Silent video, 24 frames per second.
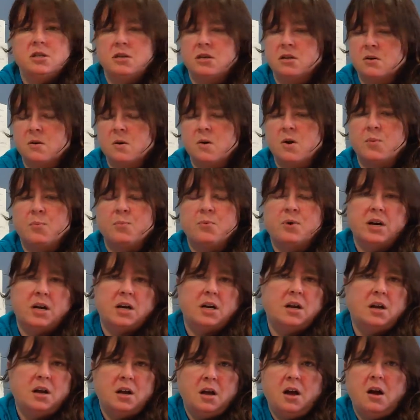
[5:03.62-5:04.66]
to incorporate
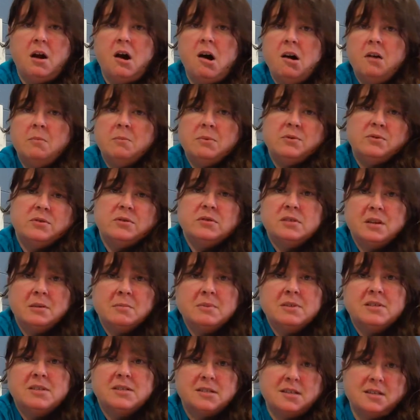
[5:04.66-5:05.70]
it almost
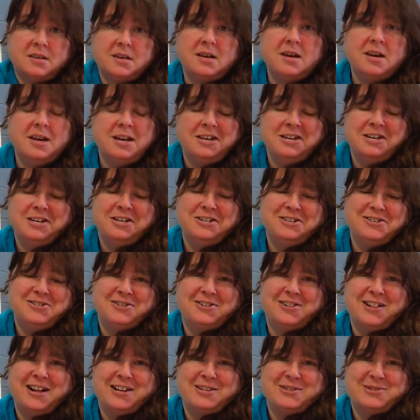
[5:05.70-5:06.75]
seamlessly into your
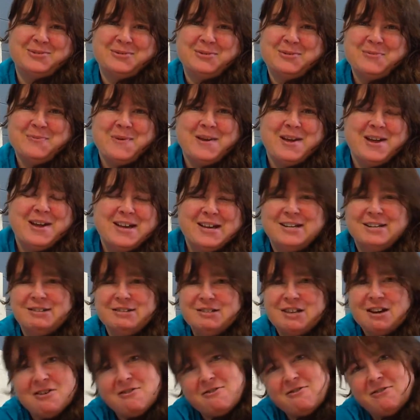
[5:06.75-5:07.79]
classroom.
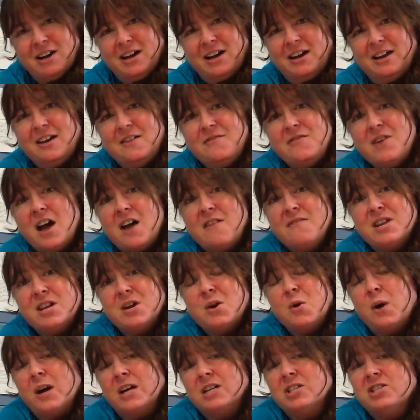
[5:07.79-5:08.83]
So if you have any
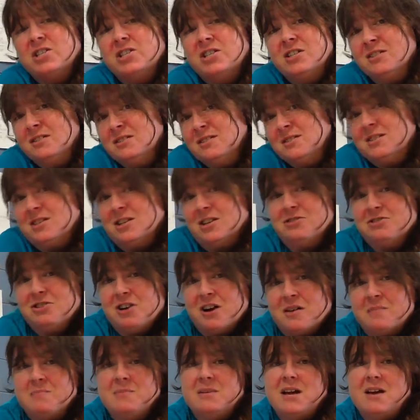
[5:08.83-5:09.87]
questions,
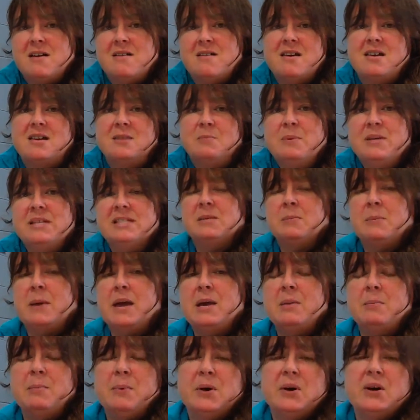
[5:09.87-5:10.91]
jot them down on a piece of
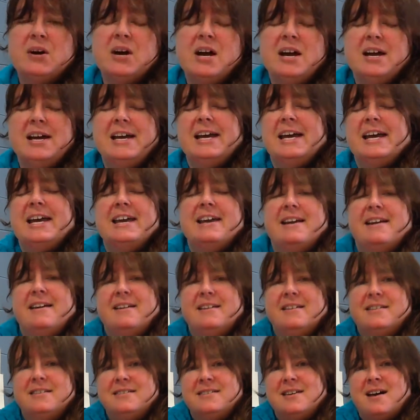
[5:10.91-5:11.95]
paper,
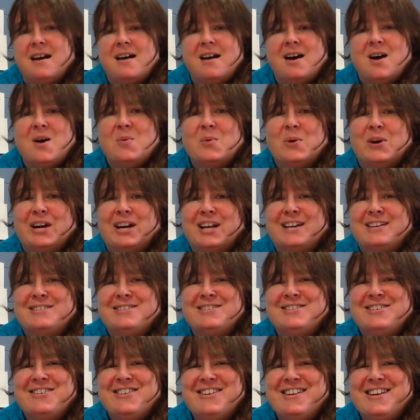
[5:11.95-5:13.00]
and we're going to get
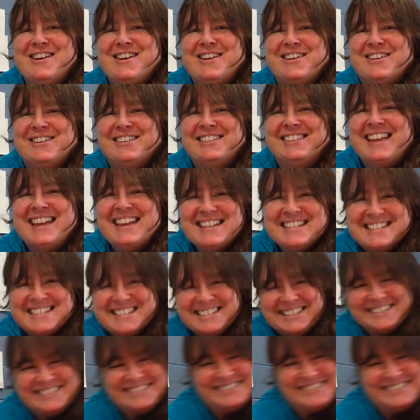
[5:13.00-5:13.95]
started here. Thanks.